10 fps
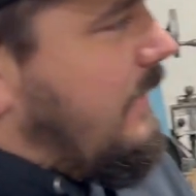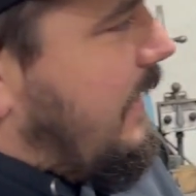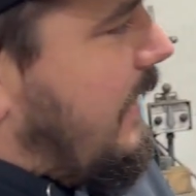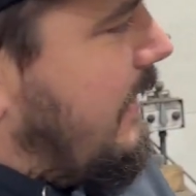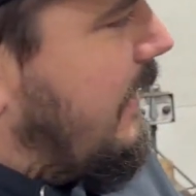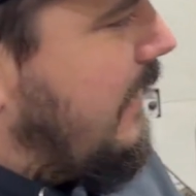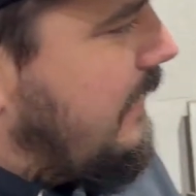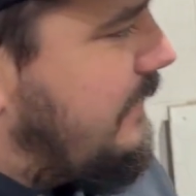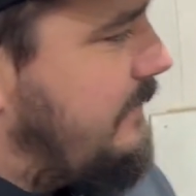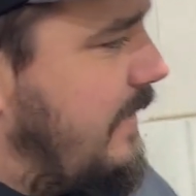I
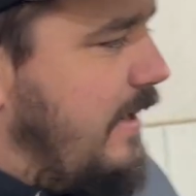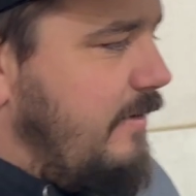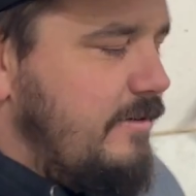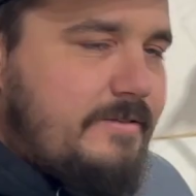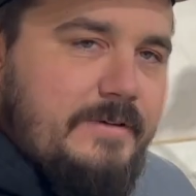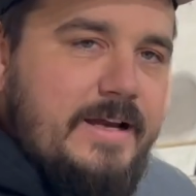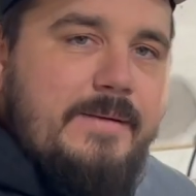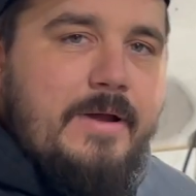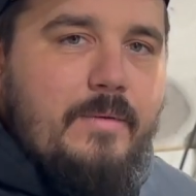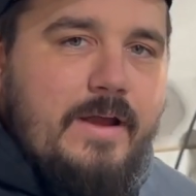don't know. I got
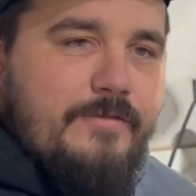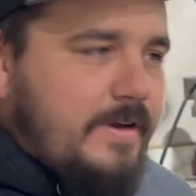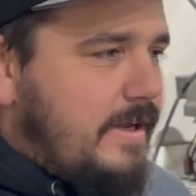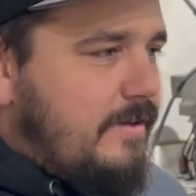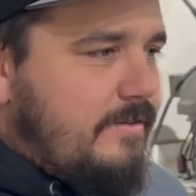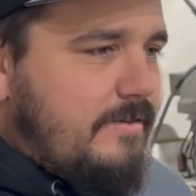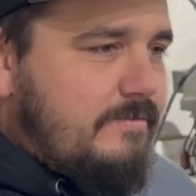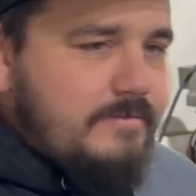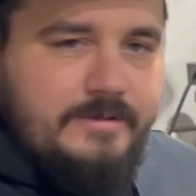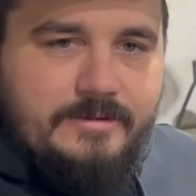my wife and kids and
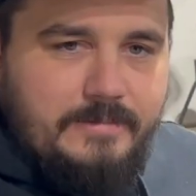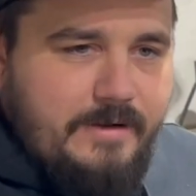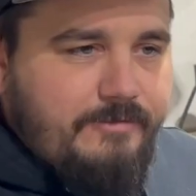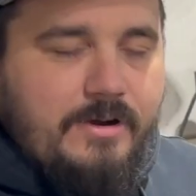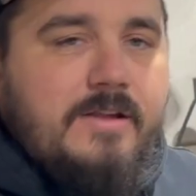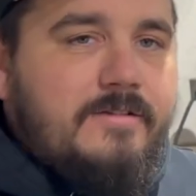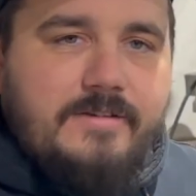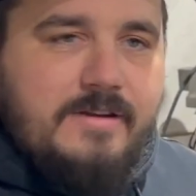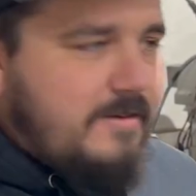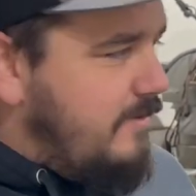my friends
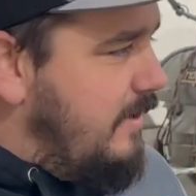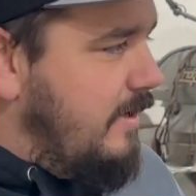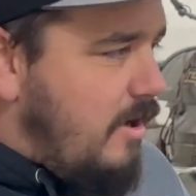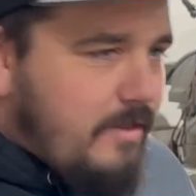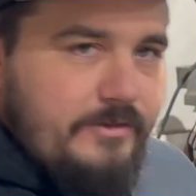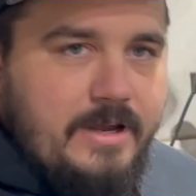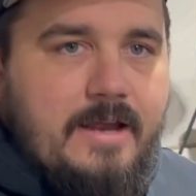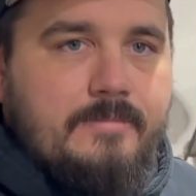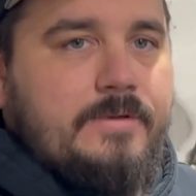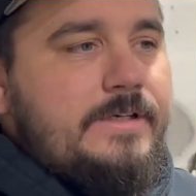in this thing all the
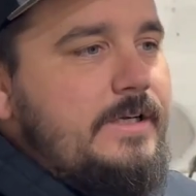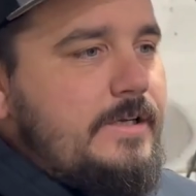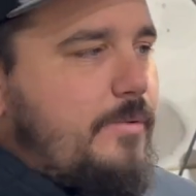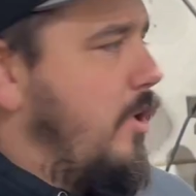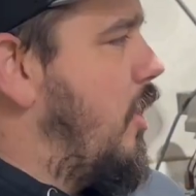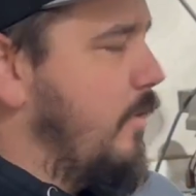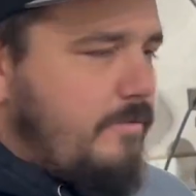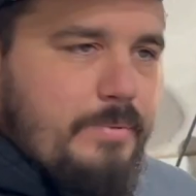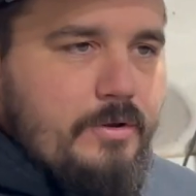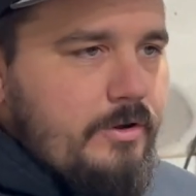time. We're always
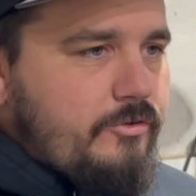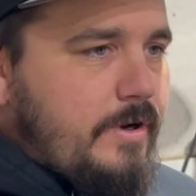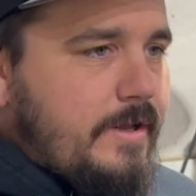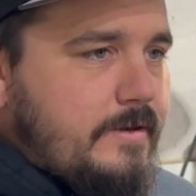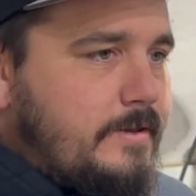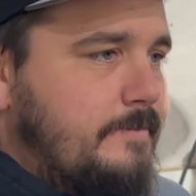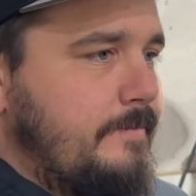pulling a trailer.